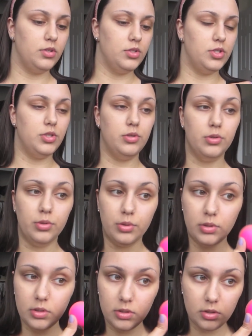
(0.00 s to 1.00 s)

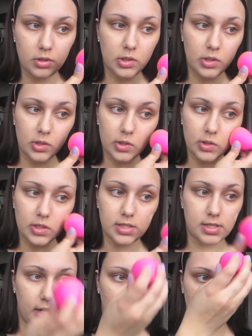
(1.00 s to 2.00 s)
do this
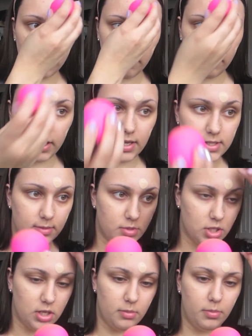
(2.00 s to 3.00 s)
side of my face. I'm
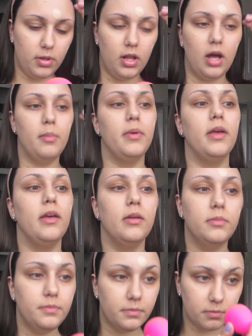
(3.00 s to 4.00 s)
just gonna plop it
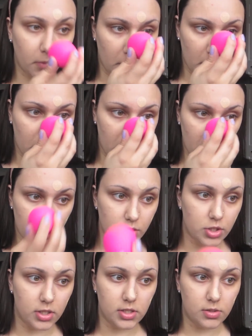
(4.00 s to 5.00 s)

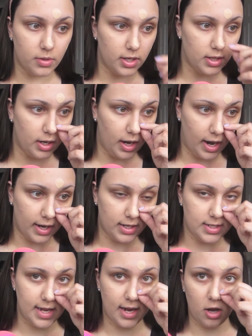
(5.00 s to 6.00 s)
just right there. I'm
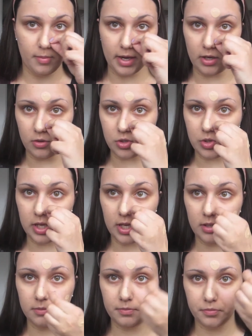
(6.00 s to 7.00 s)
gonna take out my nose
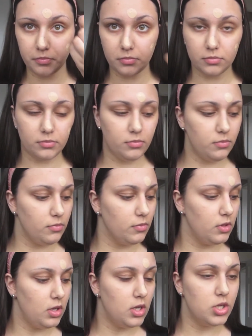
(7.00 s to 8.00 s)
ring
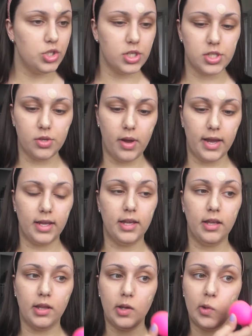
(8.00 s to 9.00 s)
just so I
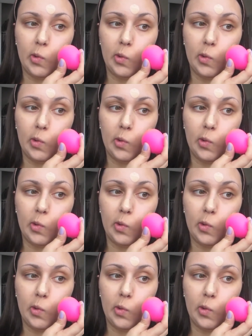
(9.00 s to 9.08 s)
can